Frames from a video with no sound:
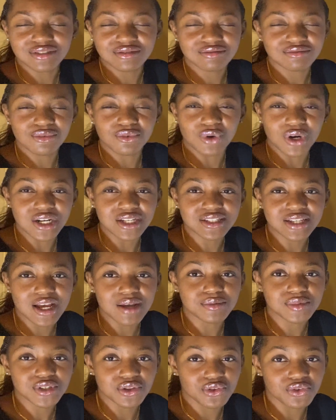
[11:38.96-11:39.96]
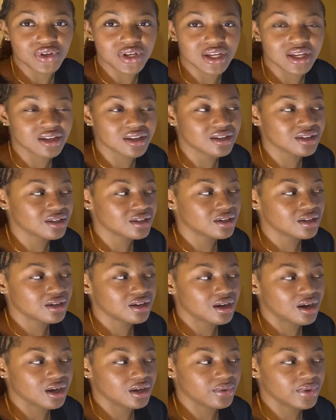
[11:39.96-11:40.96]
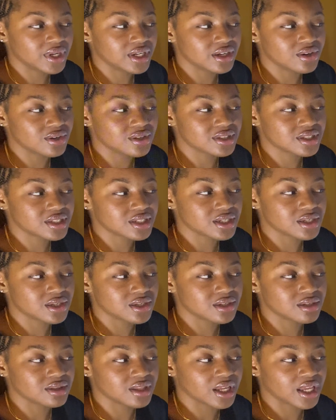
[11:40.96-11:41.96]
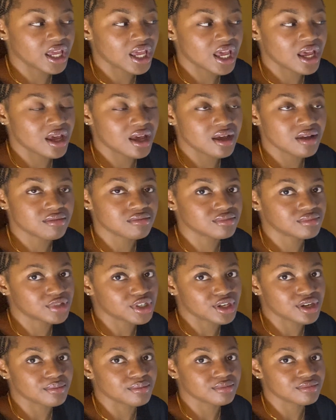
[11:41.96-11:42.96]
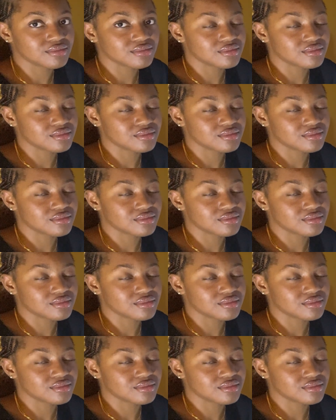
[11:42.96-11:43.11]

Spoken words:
1 times 3 all the way down to the k term.